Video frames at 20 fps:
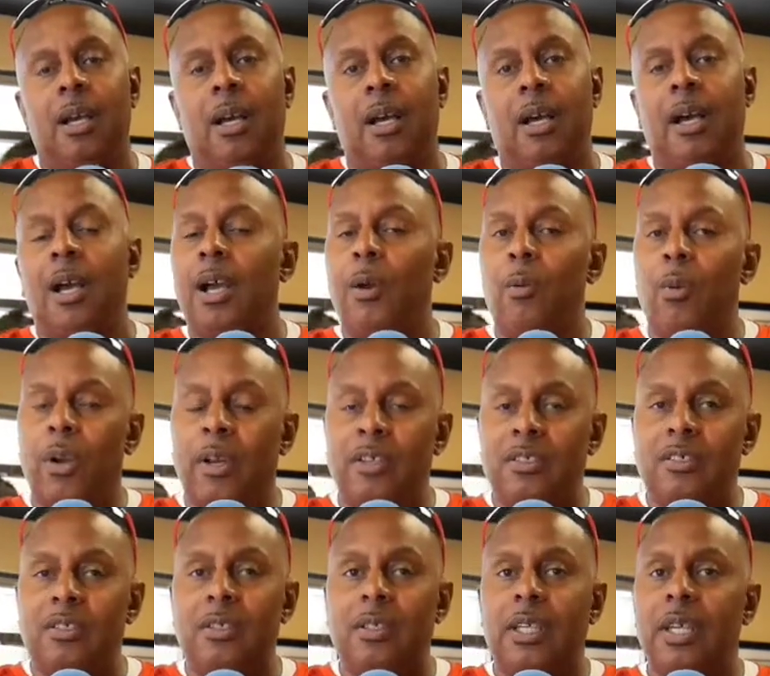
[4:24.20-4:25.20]
I
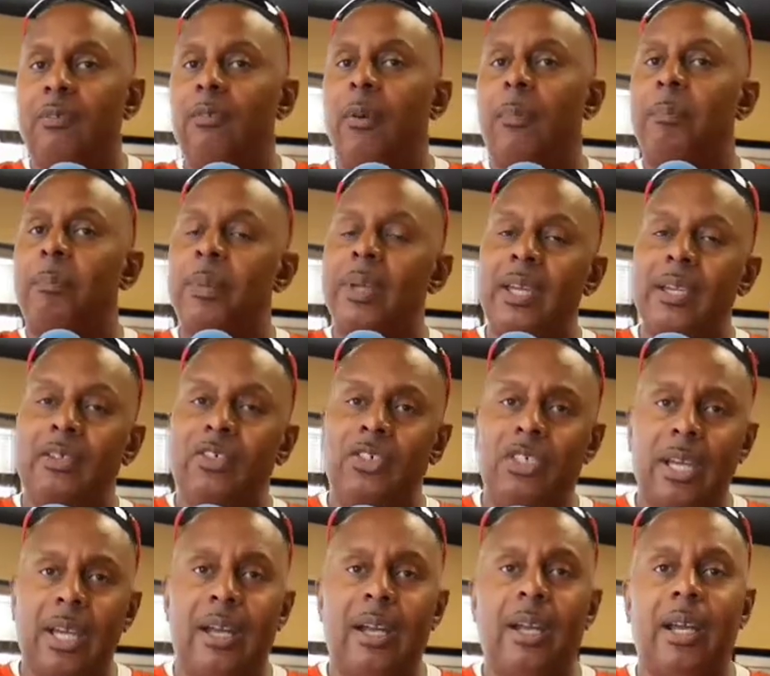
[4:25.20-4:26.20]
want to give a big
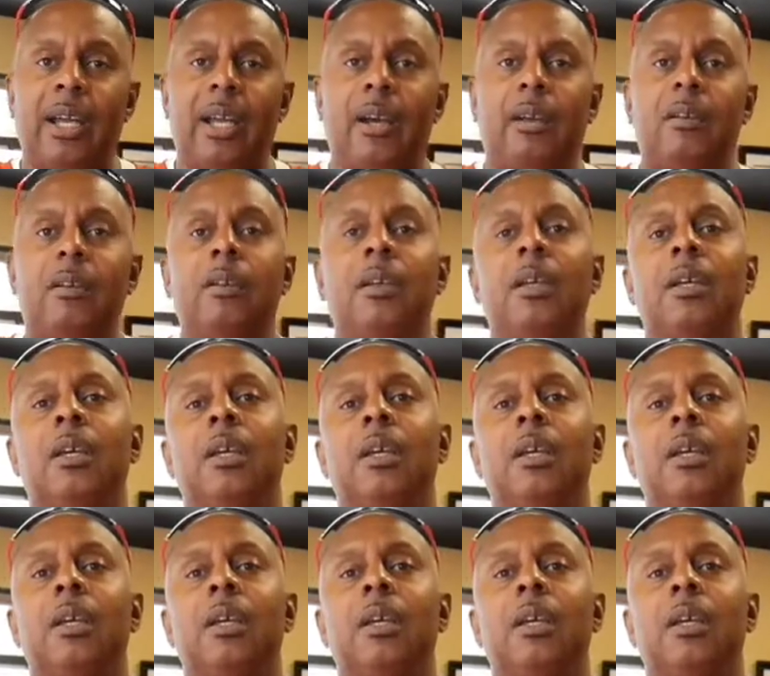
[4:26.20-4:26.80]
shout out